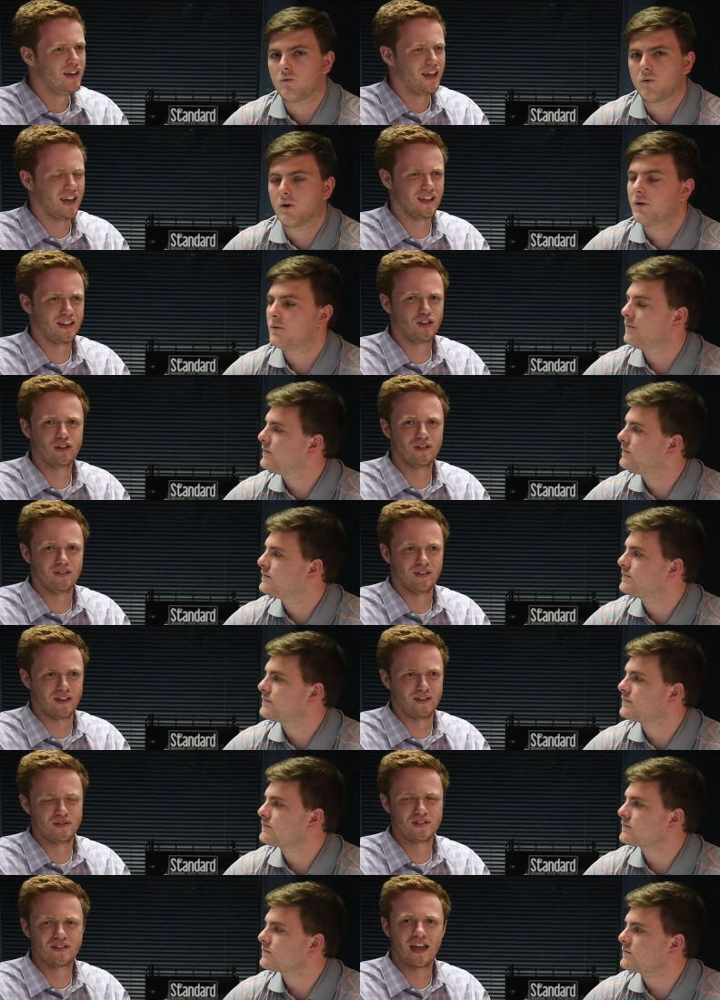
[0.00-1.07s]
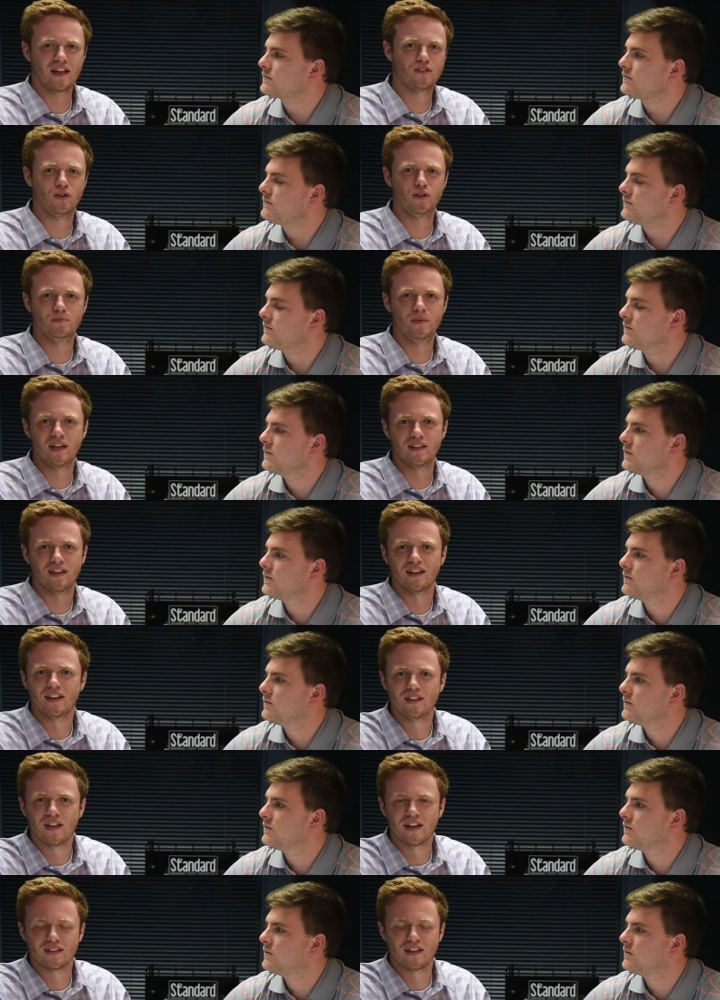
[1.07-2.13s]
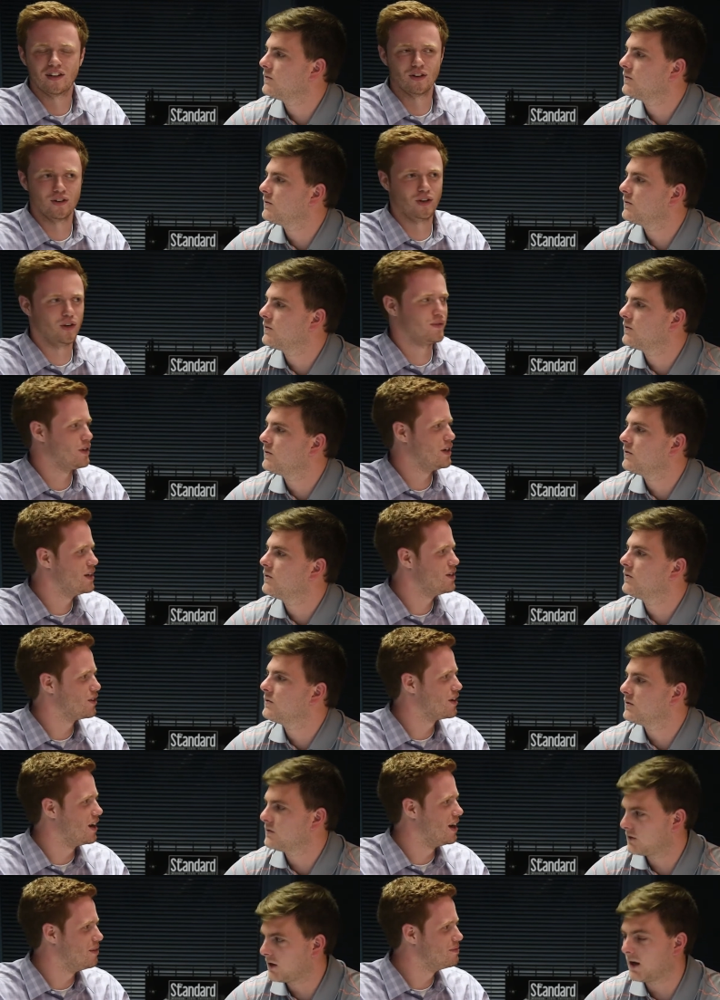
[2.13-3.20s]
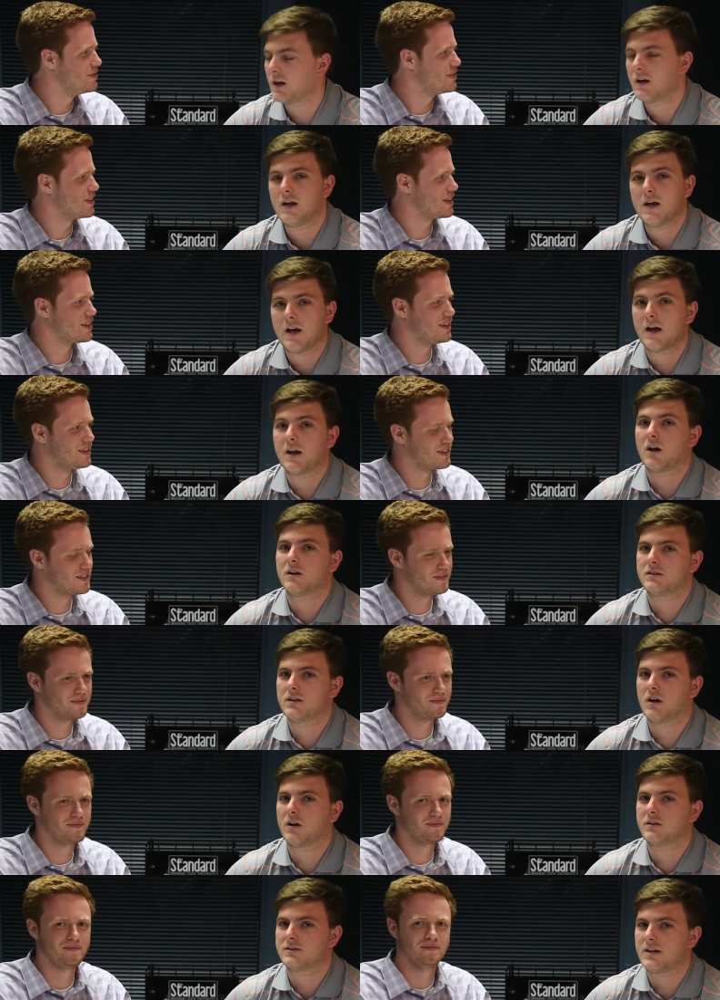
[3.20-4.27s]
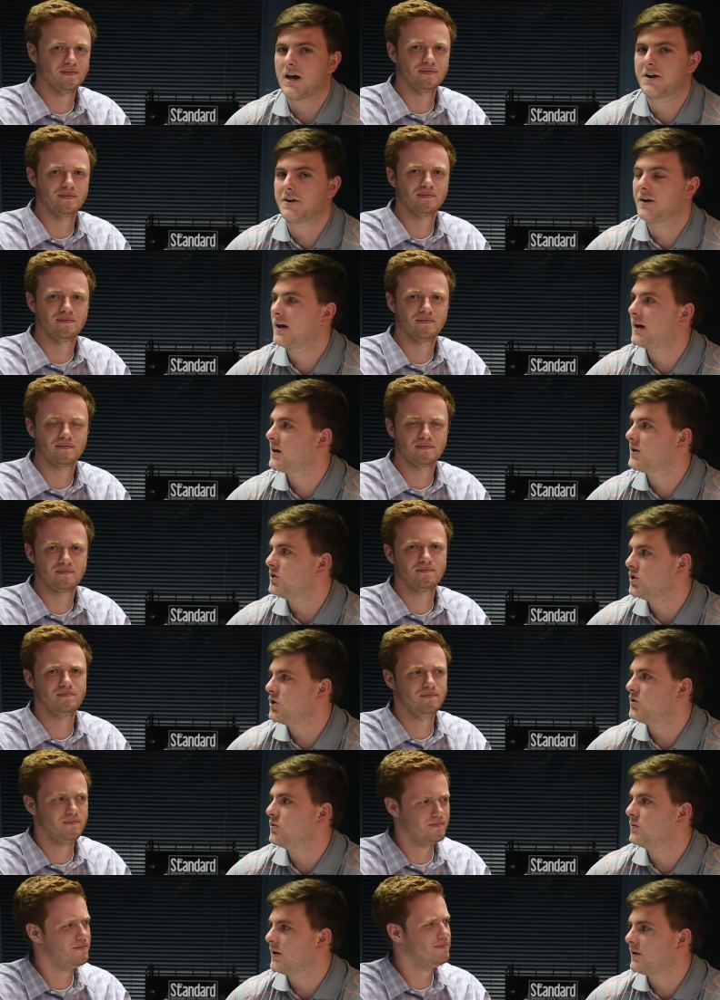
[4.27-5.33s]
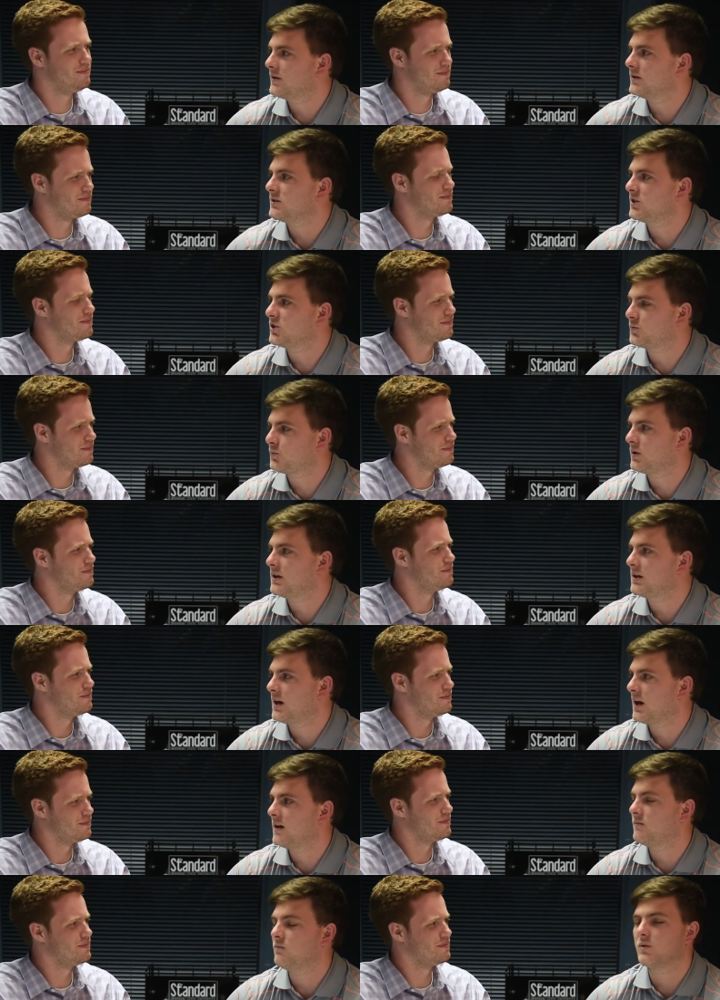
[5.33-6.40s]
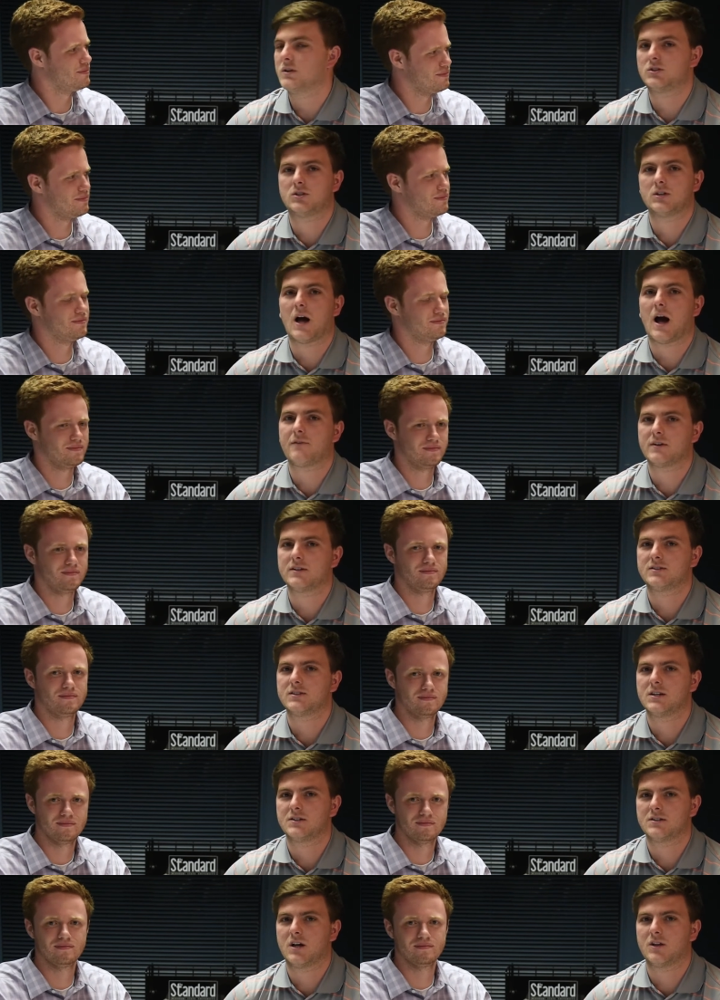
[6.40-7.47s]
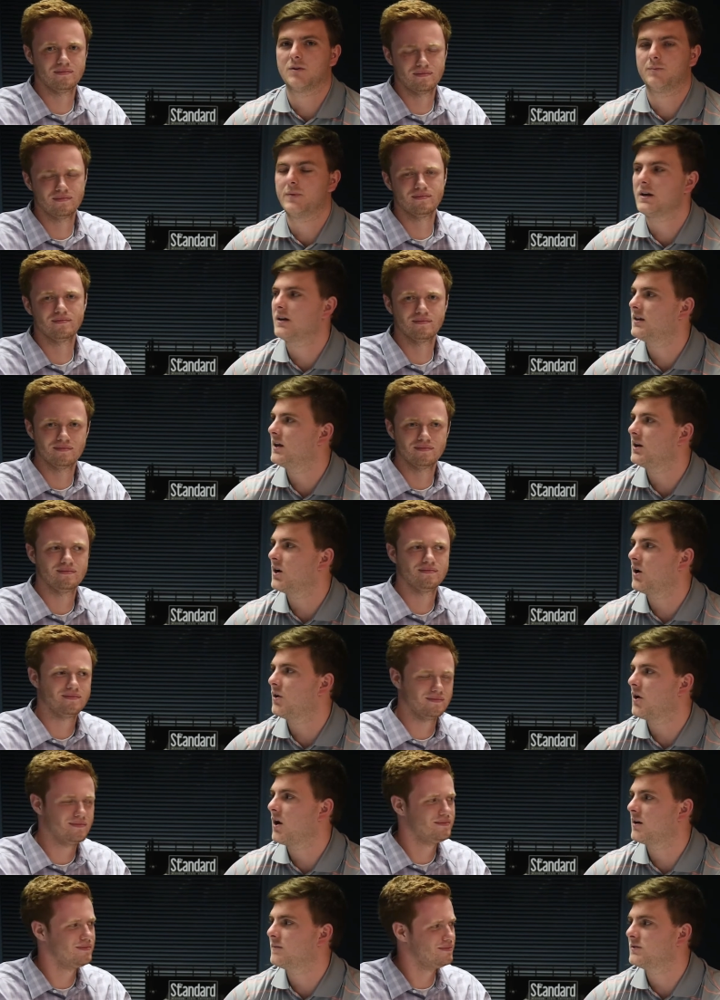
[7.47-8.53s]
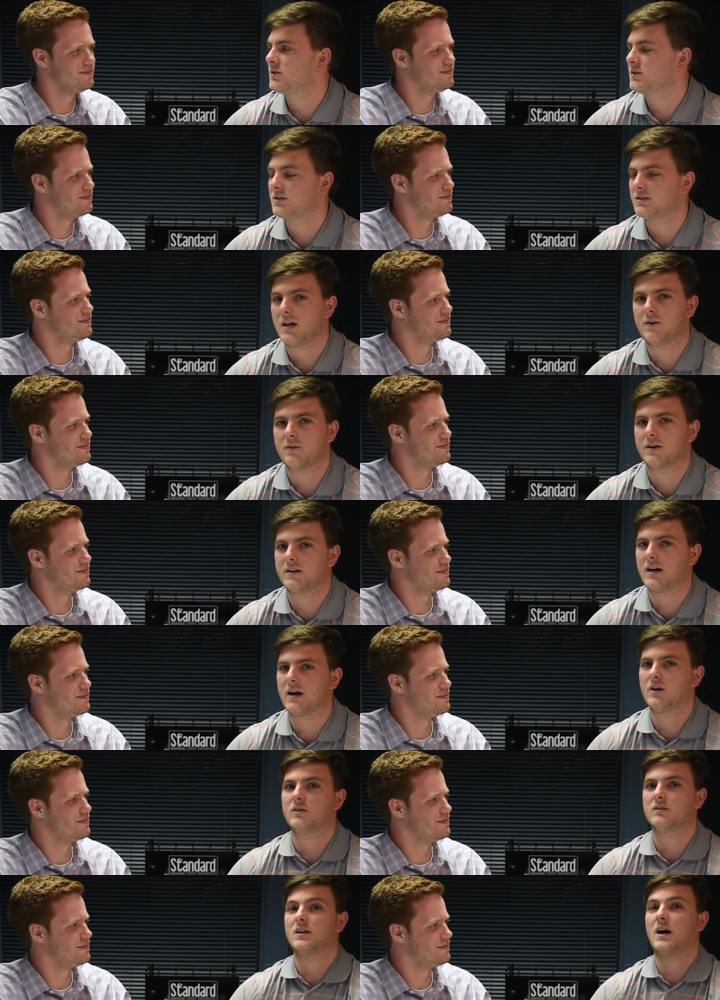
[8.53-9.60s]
Speaker 1: Right. And, could, and Steck told me that he'd like to hear it over the intercom. Yeah.
Speaker 2: And on, on Saturday at noon, there is the spring game, which obviously is another big thing going on at Missouri mm-hmm. State right now. A